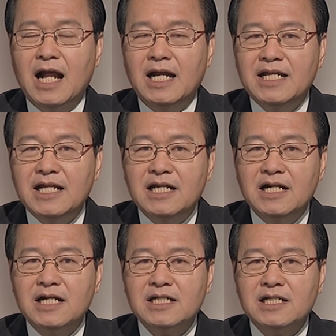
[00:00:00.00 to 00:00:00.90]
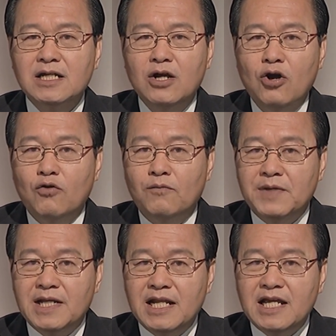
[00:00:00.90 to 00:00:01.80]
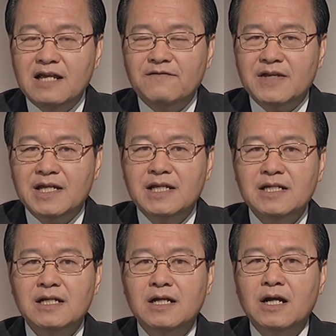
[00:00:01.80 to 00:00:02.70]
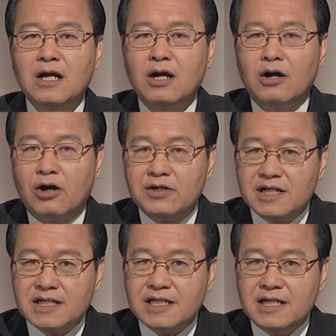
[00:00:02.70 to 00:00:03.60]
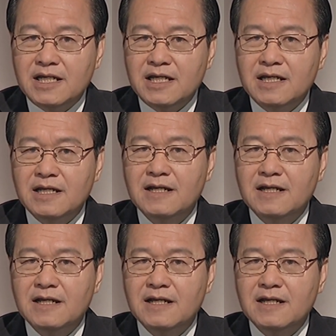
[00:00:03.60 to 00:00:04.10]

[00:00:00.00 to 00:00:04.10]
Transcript: Leaders who believe in honesty,